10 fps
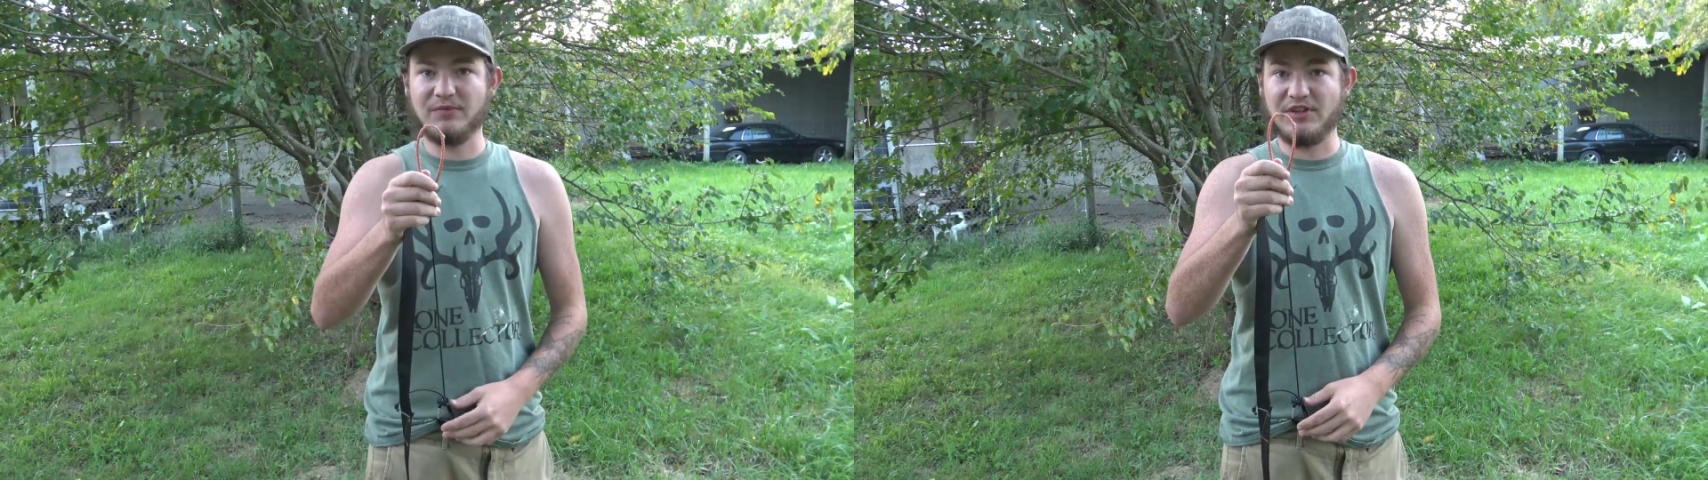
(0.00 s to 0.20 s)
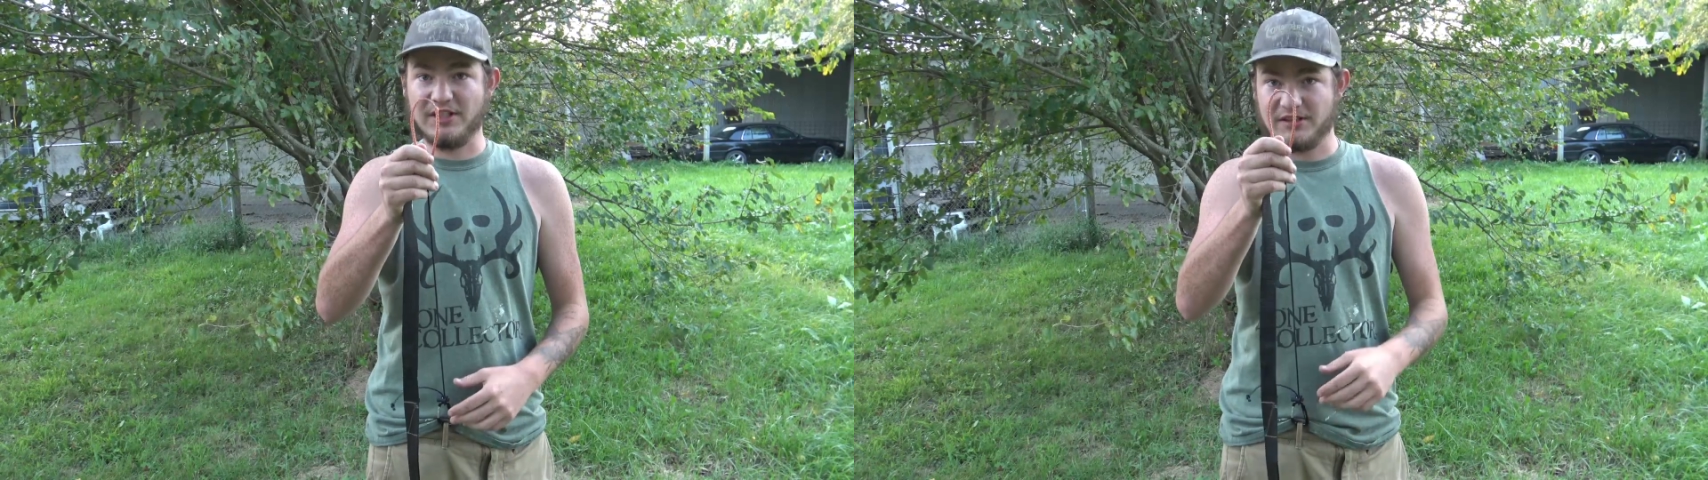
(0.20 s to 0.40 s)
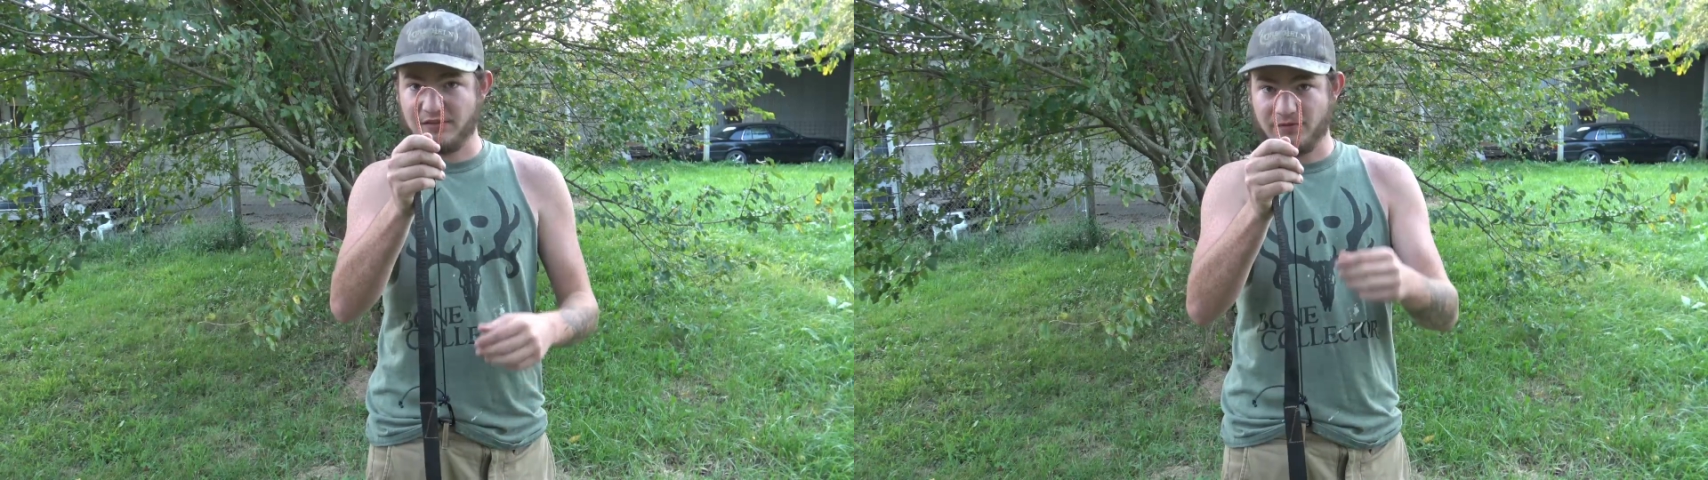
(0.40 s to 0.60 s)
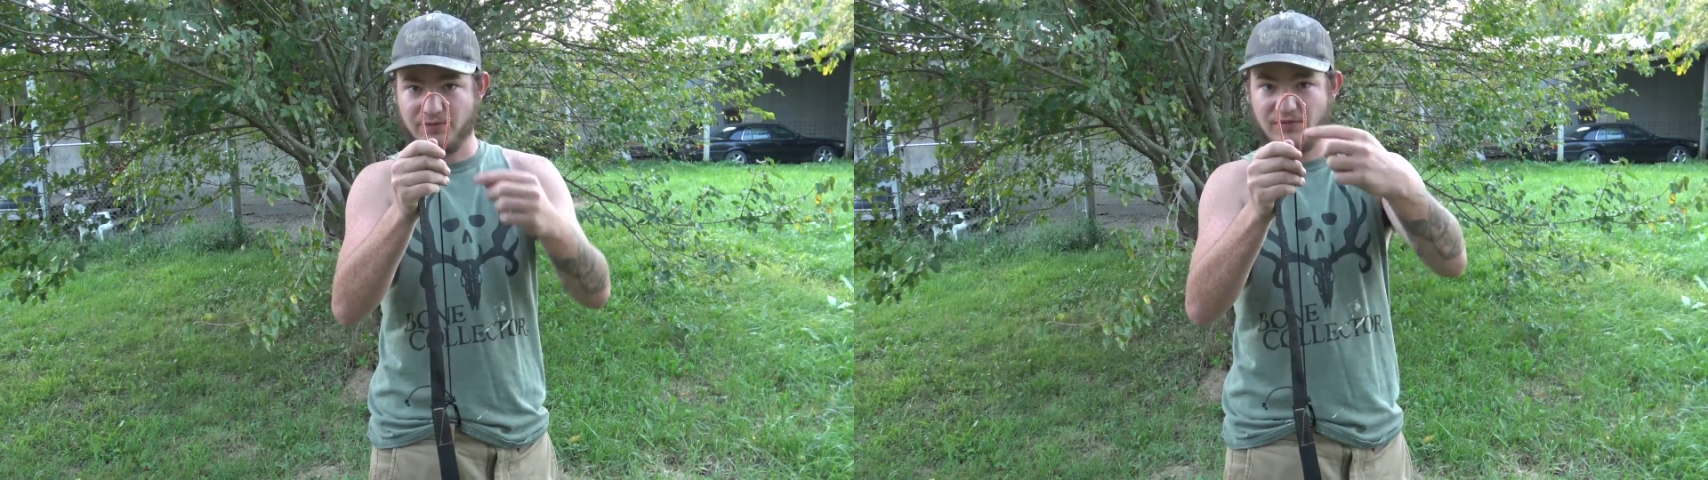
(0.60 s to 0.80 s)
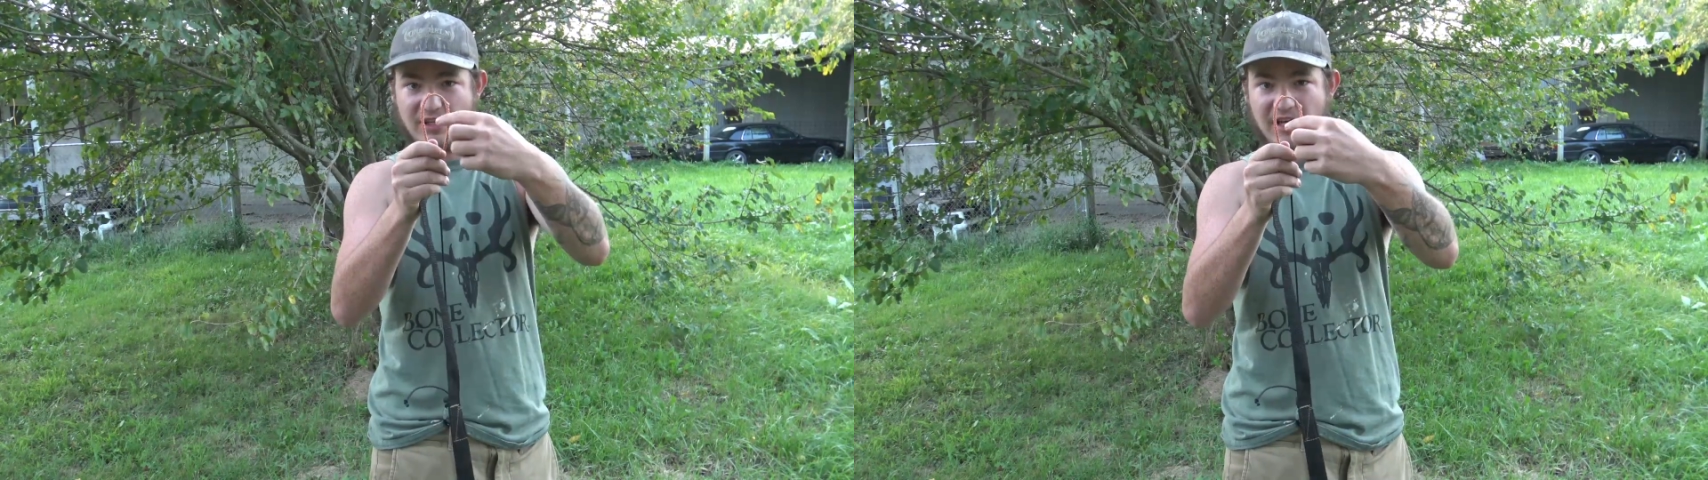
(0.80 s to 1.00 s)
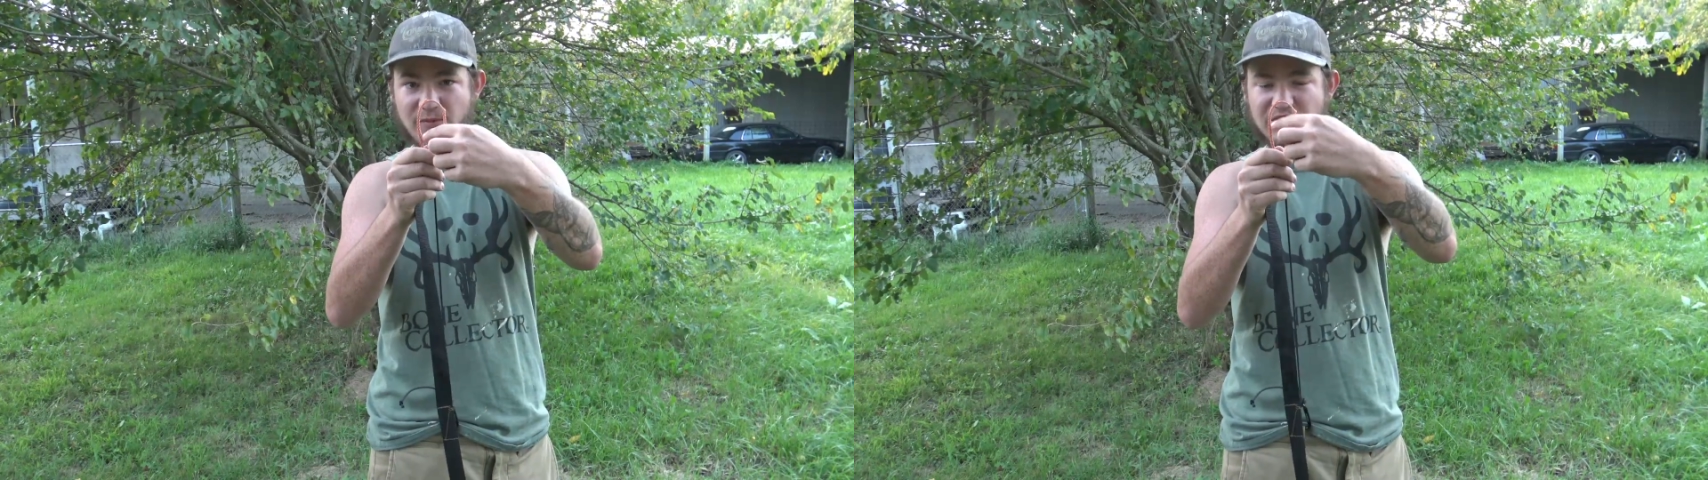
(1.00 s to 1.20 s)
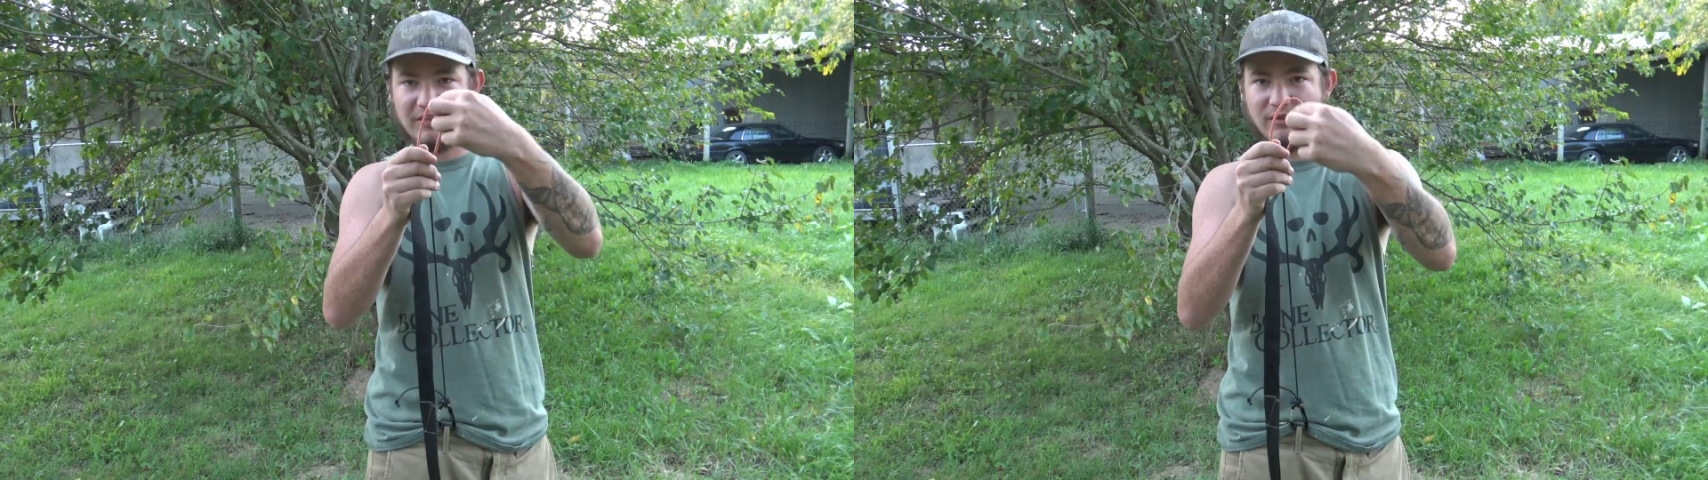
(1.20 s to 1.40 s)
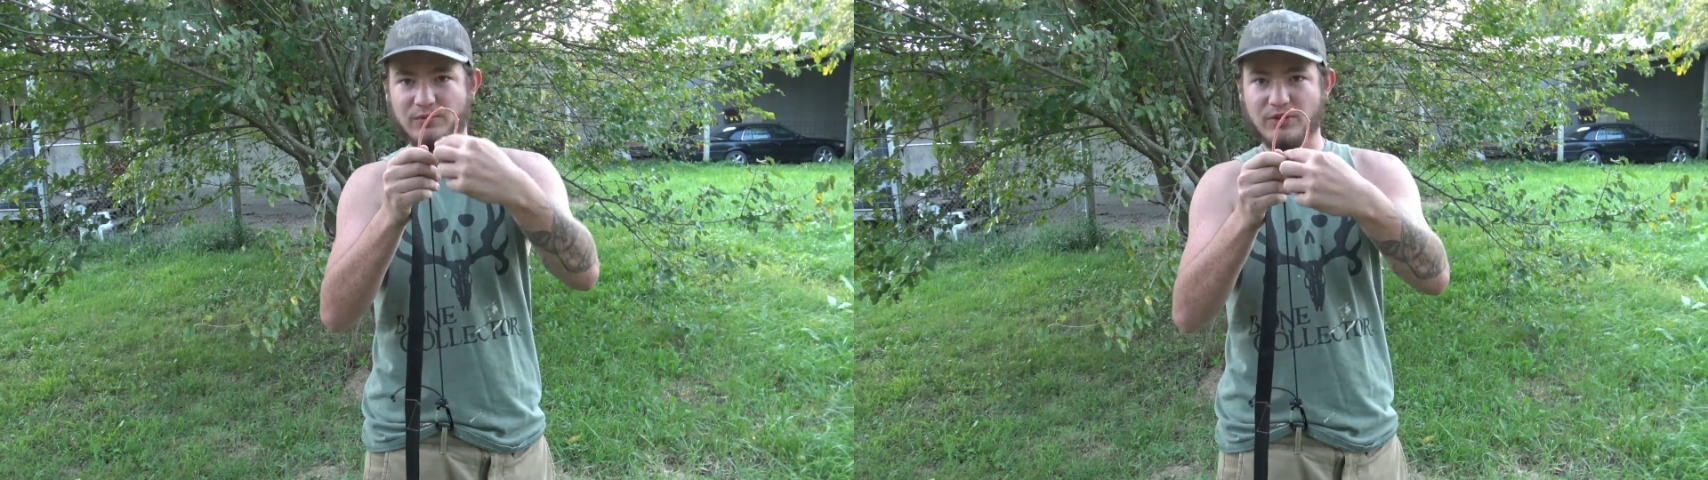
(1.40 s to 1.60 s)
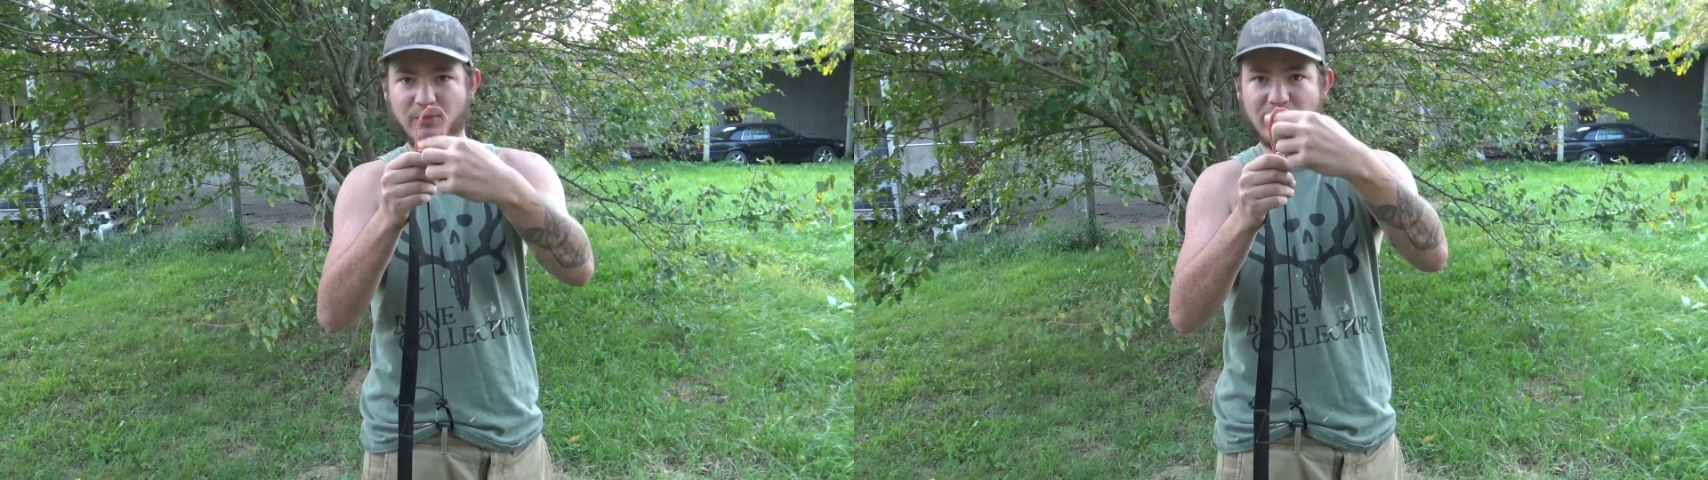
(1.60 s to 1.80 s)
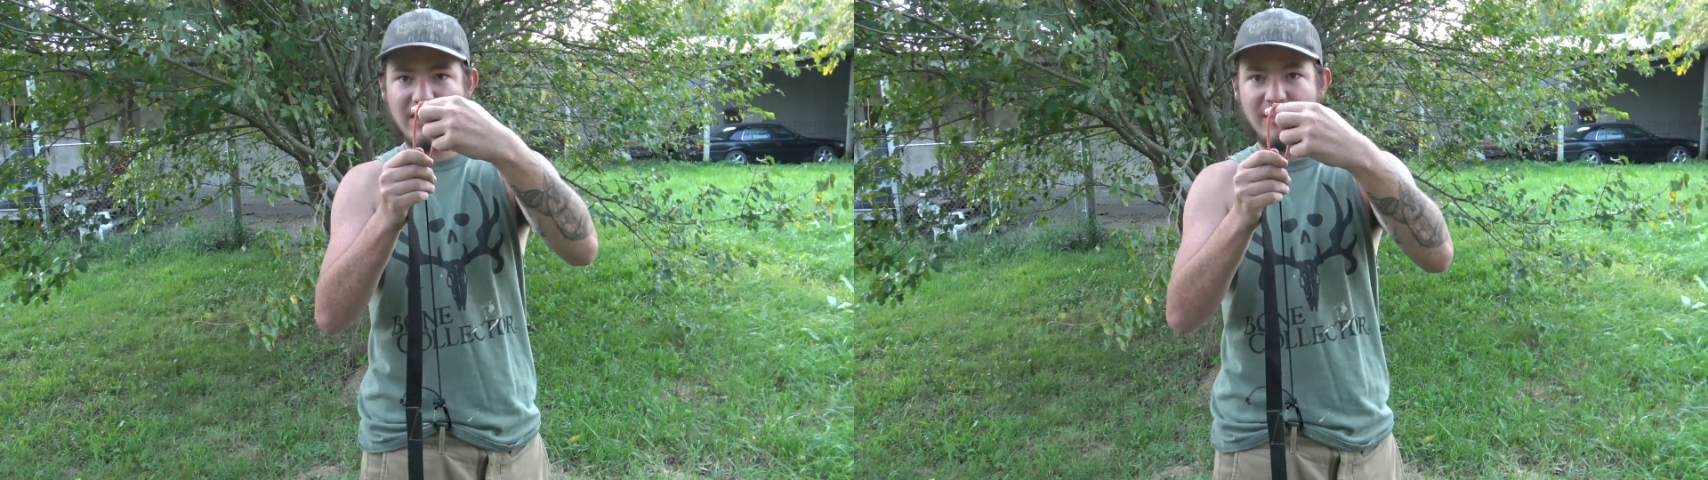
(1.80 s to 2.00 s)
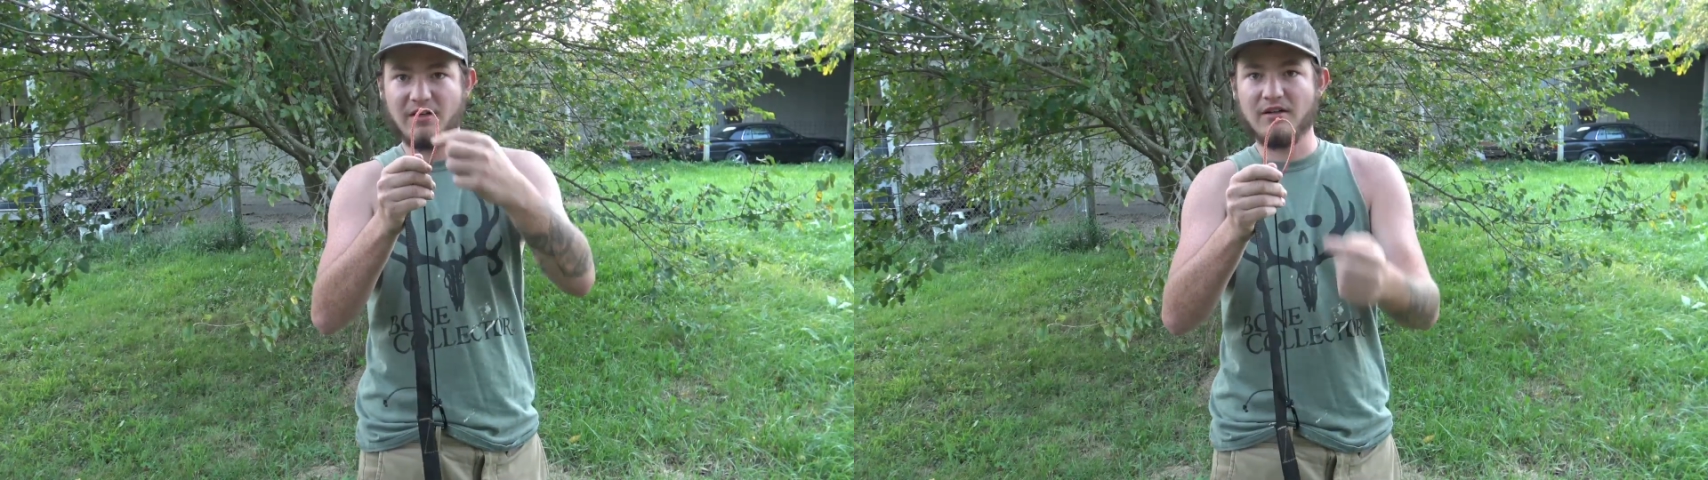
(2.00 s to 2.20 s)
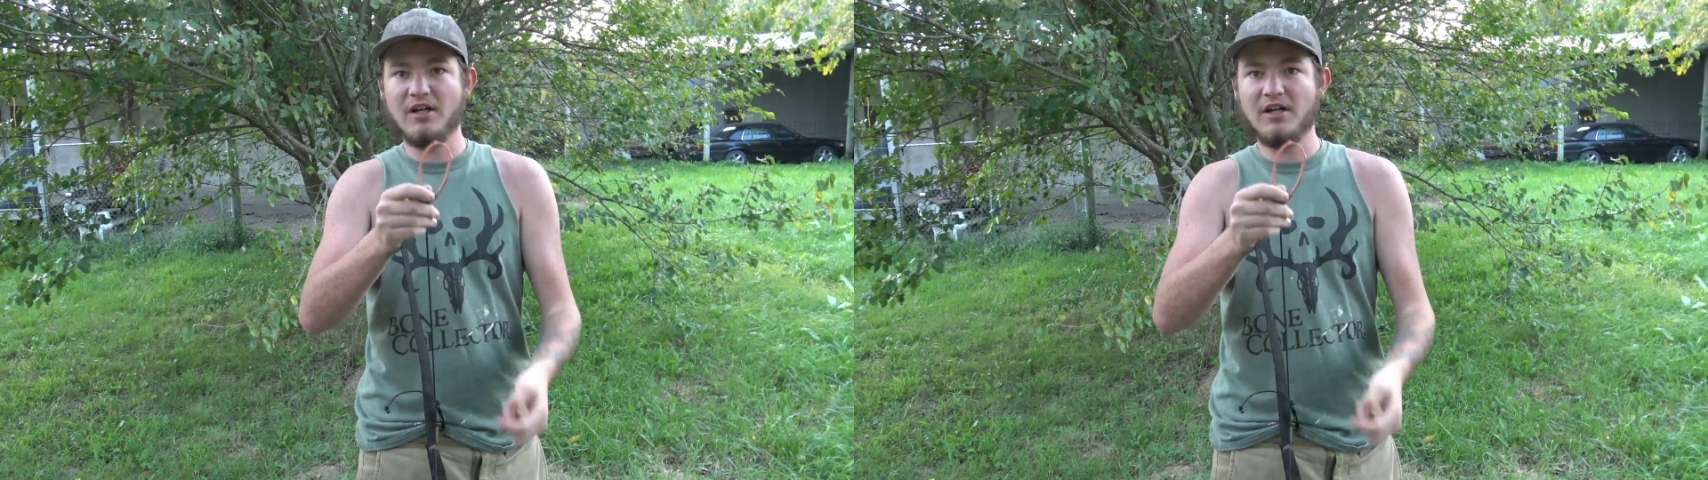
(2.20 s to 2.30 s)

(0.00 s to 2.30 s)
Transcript: this am steel loop right here